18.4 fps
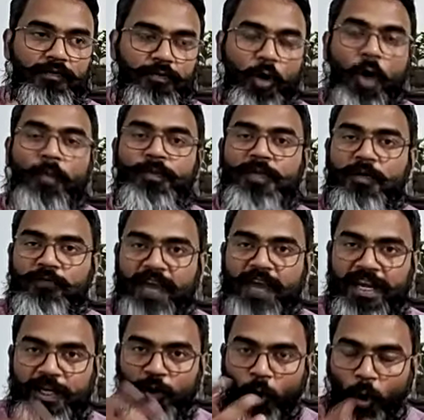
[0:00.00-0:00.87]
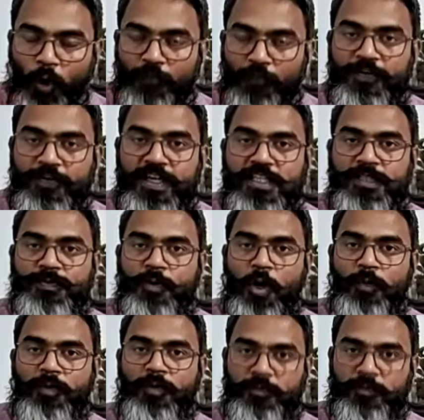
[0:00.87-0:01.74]
From the very obvious
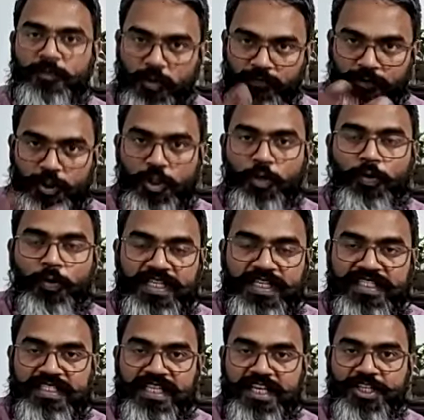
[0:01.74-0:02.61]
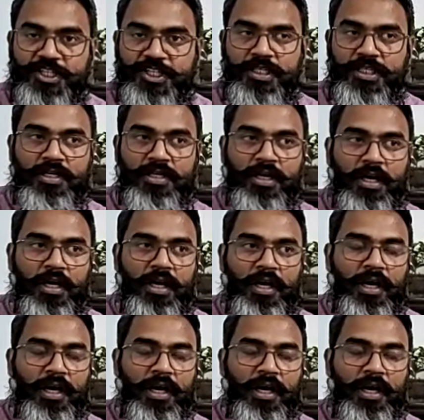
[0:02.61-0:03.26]
problems of jurisdiction,